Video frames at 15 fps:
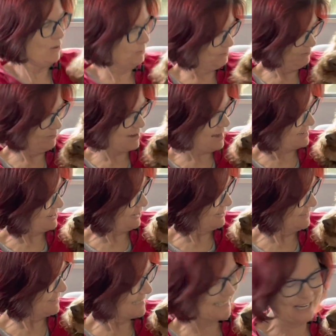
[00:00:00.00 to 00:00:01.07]
where are
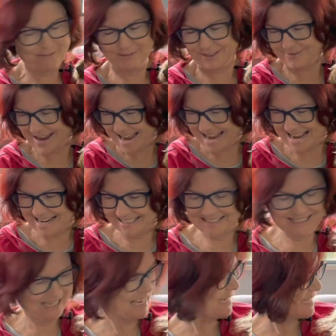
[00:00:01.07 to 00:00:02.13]
you? Step 3.
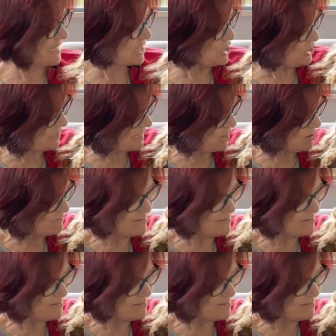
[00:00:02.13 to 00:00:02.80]
You're getting snoozy on